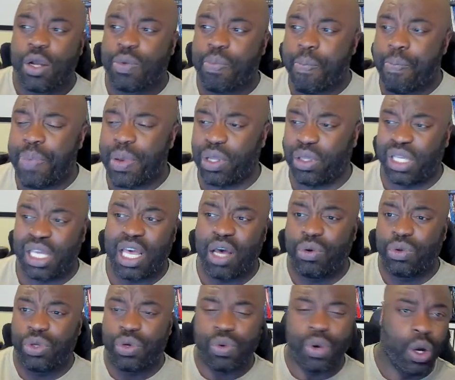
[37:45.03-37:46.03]
building
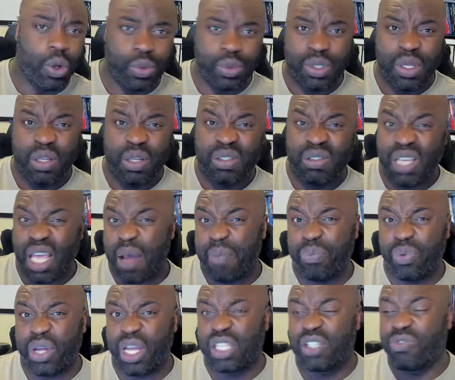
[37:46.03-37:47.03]
out your own
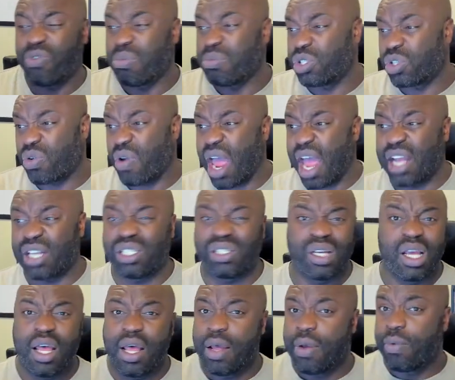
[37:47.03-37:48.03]
templates from scratch?
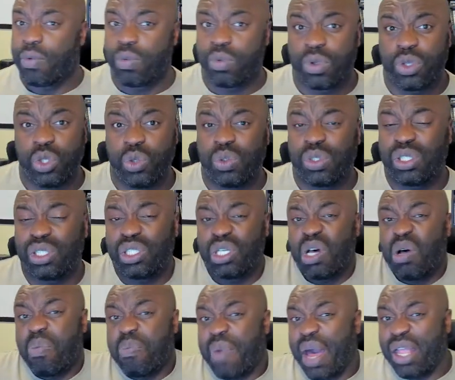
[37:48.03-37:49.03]
You
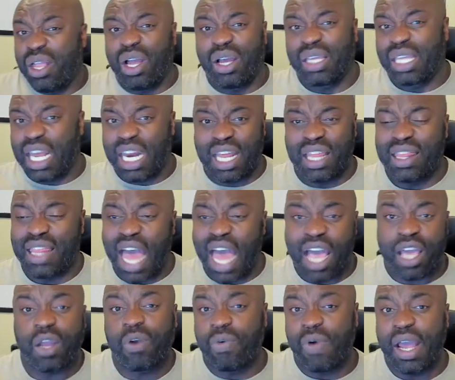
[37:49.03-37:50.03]
still might not get it
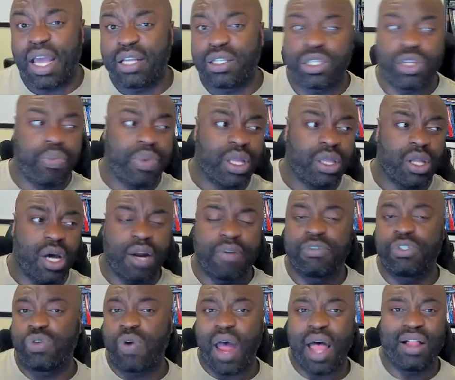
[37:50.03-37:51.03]
that great. There'll be a lot of
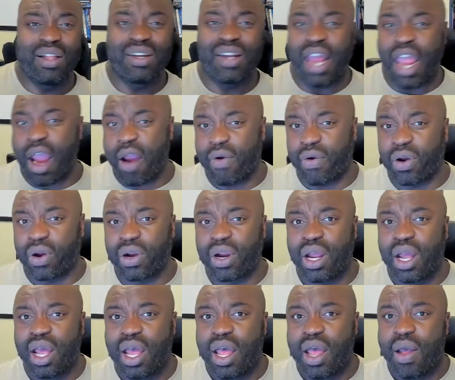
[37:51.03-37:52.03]
trial and error
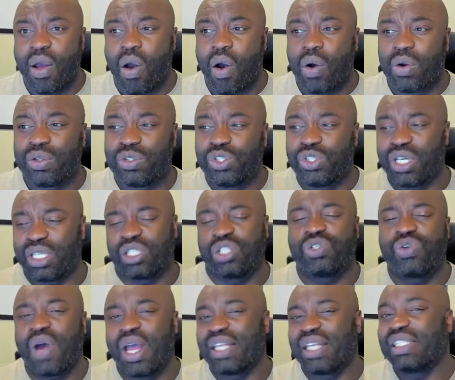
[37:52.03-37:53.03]
just to
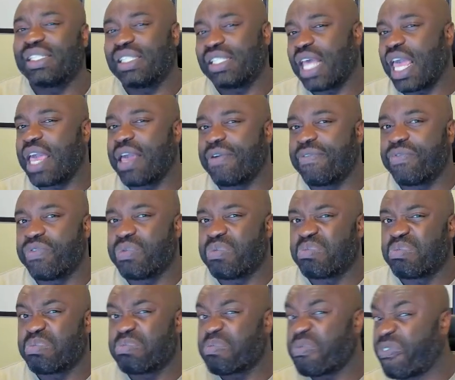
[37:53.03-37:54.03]
try and save
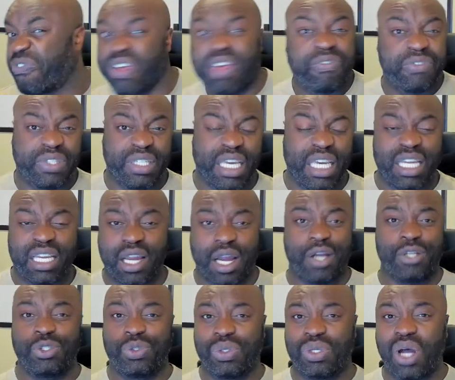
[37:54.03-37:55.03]

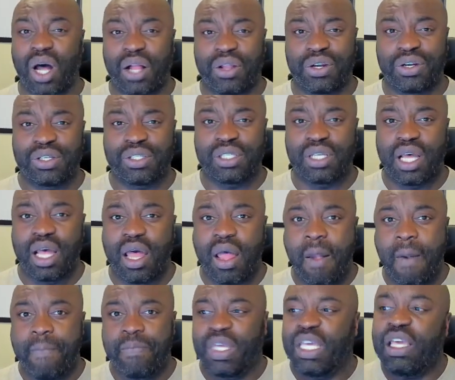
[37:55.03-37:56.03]

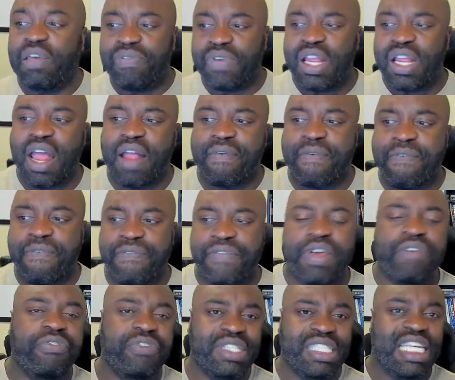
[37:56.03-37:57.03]
$1,500. Even at
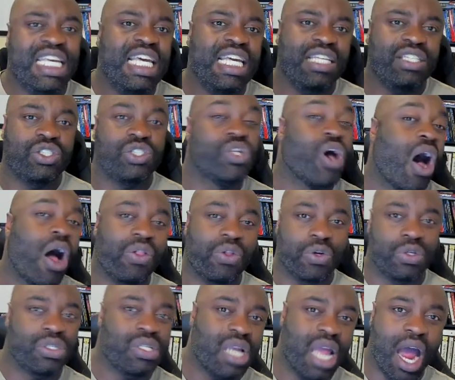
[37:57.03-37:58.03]

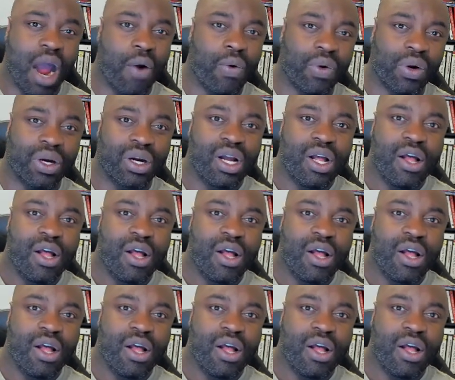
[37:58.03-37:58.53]
$15 an hour,